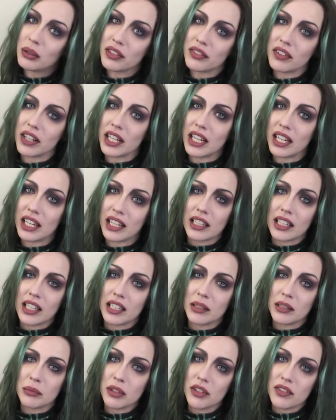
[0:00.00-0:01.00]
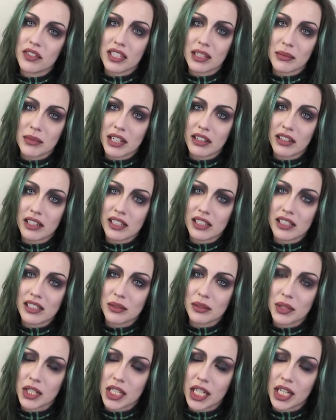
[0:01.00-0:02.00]
if I can improve in some
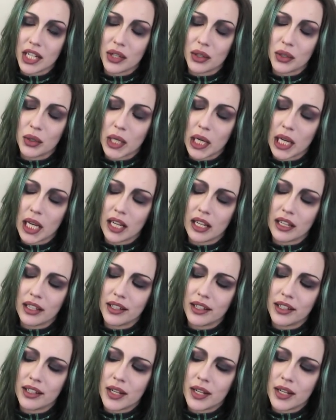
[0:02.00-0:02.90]
areas, which I know I